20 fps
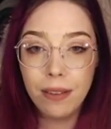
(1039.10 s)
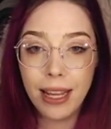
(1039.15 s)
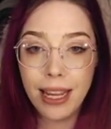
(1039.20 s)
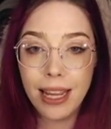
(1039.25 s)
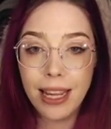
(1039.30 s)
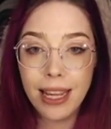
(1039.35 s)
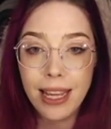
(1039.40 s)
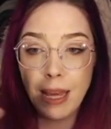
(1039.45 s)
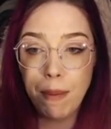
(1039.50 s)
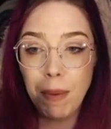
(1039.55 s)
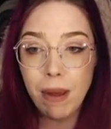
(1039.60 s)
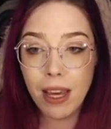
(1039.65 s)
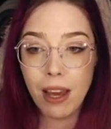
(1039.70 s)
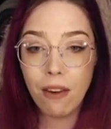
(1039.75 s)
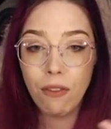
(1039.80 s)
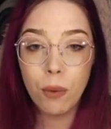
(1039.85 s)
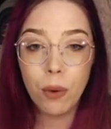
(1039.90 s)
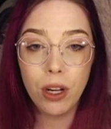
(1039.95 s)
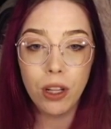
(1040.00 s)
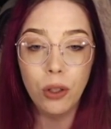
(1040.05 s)
keeping
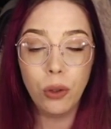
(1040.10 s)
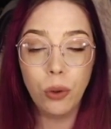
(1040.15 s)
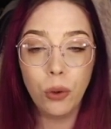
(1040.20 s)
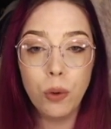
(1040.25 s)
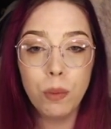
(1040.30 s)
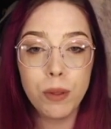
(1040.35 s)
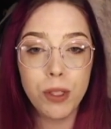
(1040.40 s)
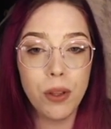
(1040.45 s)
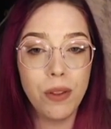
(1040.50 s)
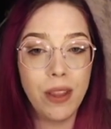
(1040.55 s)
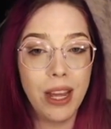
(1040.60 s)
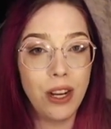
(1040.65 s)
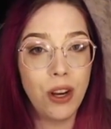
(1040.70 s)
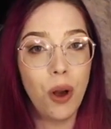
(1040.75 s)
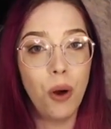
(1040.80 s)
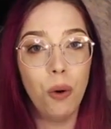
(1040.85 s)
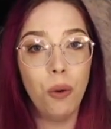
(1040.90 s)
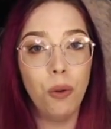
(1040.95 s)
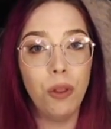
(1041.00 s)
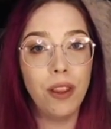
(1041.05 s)
everyone in the loop so they
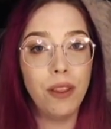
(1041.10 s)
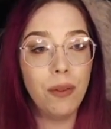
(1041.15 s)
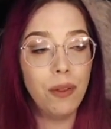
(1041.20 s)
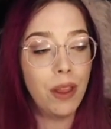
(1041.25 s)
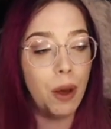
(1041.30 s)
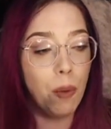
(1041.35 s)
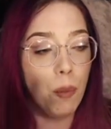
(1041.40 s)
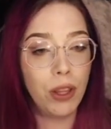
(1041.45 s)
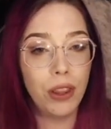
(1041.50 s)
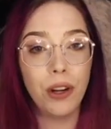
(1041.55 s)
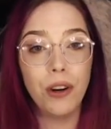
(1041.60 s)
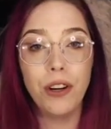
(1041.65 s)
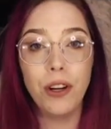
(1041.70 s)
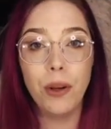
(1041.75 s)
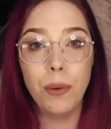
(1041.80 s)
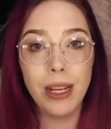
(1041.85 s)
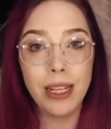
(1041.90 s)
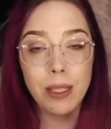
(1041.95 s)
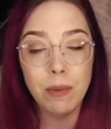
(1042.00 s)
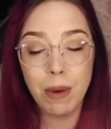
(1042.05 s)
know that what they're
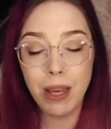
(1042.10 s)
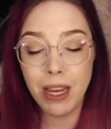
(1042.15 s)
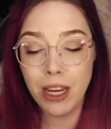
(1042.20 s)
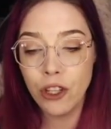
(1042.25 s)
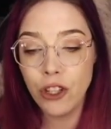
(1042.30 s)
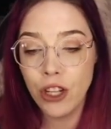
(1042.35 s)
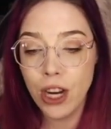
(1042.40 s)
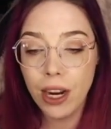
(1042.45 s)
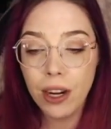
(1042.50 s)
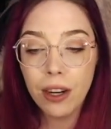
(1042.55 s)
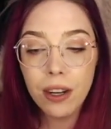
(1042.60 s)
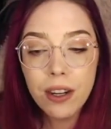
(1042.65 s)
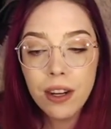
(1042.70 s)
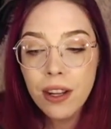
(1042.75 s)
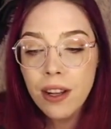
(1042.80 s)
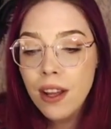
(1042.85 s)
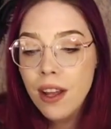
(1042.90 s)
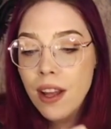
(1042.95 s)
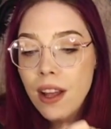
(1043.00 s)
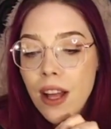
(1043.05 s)
doing is being shared.
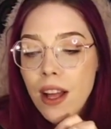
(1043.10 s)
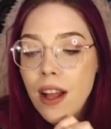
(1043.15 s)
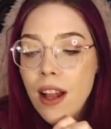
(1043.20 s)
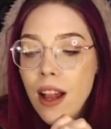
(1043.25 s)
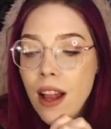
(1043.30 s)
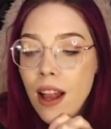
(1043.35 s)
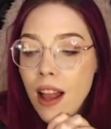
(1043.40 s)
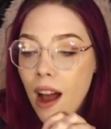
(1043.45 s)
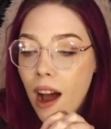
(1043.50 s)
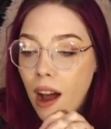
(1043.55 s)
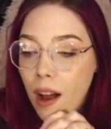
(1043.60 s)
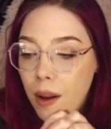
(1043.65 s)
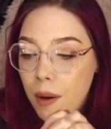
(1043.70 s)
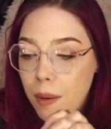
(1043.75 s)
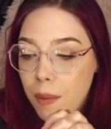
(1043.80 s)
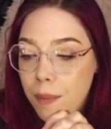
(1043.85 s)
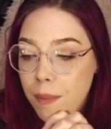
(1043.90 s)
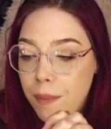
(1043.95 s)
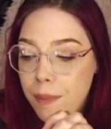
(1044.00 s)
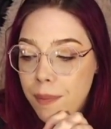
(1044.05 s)

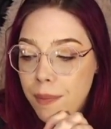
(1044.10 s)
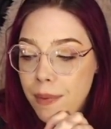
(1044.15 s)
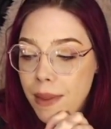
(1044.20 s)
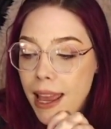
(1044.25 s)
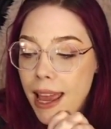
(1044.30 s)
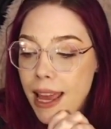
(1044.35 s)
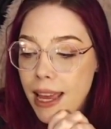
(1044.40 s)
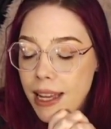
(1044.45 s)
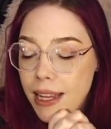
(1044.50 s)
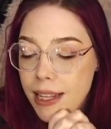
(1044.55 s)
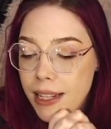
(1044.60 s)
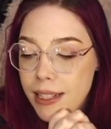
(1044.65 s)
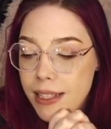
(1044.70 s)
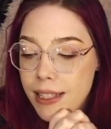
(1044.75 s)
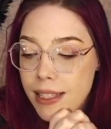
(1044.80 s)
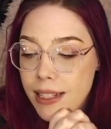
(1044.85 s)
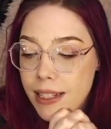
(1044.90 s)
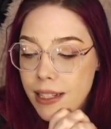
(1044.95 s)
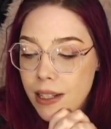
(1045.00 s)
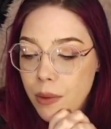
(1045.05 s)
And
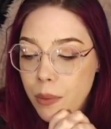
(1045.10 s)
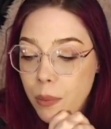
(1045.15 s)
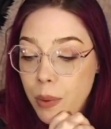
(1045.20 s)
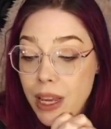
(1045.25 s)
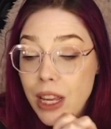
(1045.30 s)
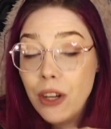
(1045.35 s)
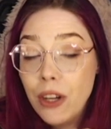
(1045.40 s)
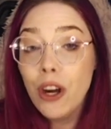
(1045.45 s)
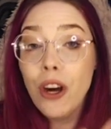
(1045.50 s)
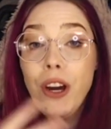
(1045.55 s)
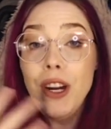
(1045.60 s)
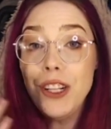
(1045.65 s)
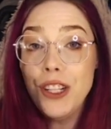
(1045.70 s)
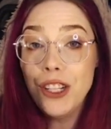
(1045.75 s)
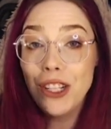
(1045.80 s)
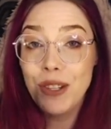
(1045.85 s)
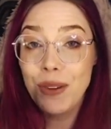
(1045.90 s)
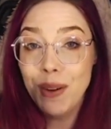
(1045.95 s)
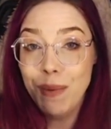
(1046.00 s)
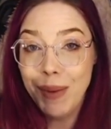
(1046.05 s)
we encourage
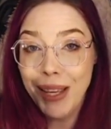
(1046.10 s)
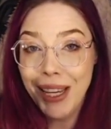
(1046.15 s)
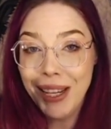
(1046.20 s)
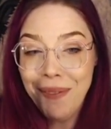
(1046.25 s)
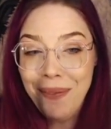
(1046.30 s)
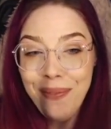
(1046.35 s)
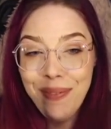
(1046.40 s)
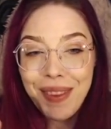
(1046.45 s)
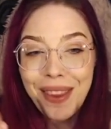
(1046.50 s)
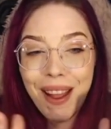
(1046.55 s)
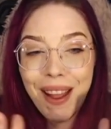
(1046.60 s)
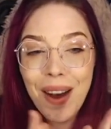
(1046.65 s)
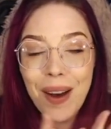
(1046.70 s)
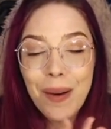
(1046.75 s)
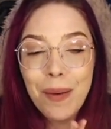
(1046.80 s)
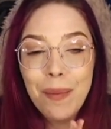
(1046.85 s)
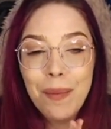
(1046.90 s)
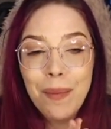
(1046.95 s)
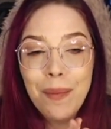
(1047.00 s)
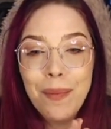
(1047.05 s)
streaming
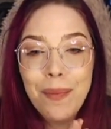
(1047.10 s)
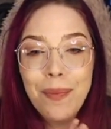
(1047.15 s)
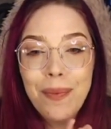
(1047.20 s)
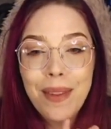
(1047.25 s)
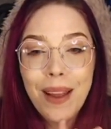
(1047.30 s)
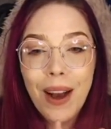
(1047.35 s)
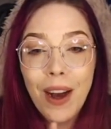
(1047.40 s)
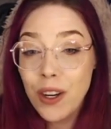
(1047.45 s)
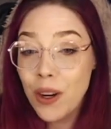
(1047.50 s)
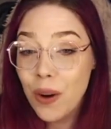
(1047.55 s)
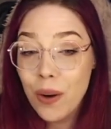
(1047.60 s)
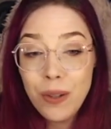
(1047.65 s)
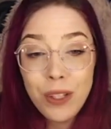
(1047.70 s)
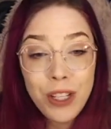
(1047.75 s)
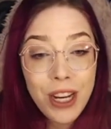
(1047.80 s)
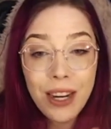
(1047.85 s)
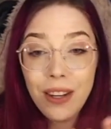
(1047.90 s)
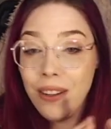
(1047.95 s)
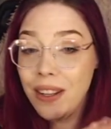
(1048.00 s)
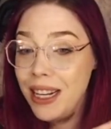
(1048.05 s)
on your own
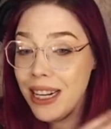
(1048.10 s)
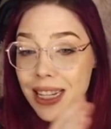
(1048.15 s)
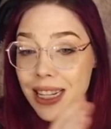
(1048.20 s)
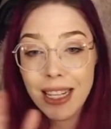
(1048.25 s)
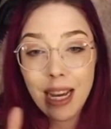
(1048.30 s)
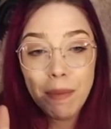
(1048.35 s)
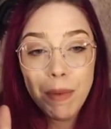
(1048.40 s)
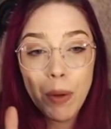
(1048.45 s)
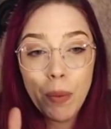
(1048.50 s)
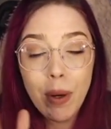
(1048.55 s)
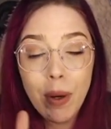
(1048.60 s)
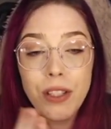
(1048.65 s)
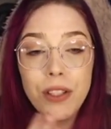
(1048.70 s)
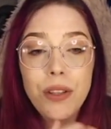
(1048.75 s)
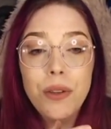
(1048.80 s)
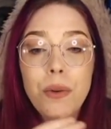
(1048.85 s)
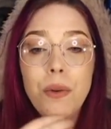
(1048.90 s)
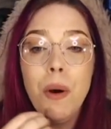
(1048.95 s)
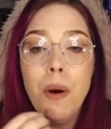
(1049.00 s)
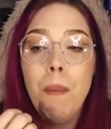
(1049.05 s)
channel anytime you want
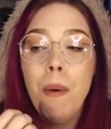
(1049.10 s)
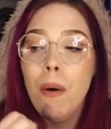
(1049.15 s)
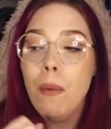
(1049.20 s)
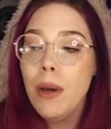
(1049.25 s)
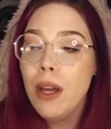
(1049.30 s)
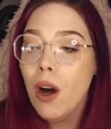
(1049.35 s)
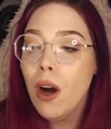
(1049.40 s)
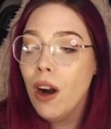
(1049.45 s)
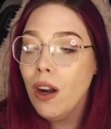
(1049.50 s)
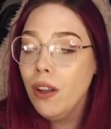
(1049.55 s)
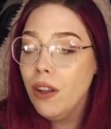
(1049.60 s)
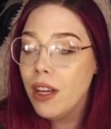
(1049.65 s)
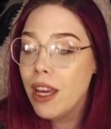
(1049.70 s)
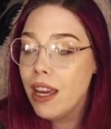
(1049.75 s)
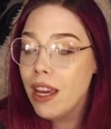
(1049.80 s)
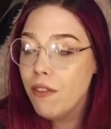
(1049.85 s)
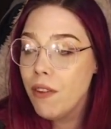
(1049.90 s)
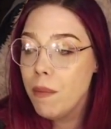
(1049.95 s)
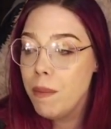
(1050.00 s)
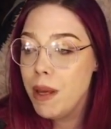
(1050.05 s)
to, but we are looking
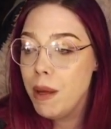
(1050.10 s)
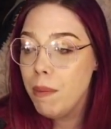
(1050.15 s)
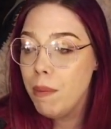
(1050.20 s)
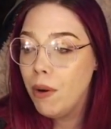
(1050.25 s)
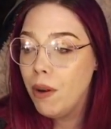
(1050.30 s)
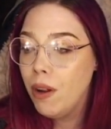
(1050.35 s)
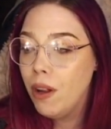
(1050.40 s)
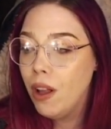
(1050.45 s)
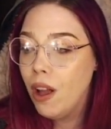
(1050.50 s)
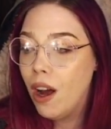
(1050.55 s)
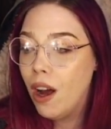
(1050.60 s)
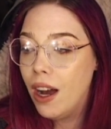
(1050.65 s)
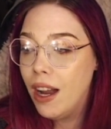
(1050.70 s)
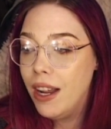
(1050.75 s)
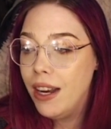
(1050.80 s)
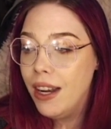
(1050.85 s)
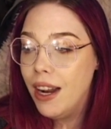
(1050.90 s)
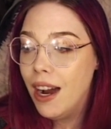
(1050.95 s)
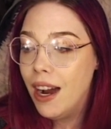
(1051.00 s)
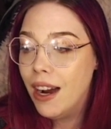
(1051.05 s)
for people
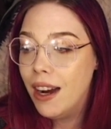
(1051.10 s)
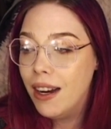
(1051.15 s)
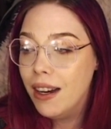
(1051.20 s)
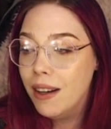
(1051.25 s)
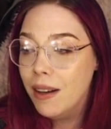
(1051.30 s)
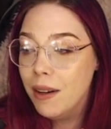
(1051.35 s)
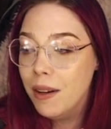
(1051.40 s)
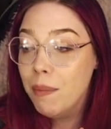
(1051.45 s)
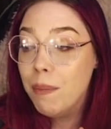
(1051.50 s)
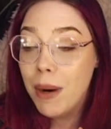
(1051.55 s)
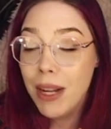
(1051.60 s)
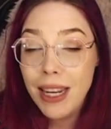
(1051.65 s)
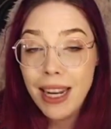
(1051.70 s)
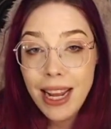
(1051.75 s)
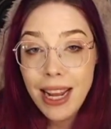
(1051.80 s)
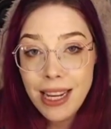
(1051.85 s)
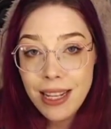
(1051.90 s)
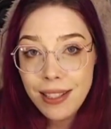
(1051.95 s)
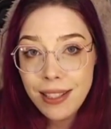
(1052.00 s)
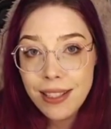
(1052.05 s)
on Mondays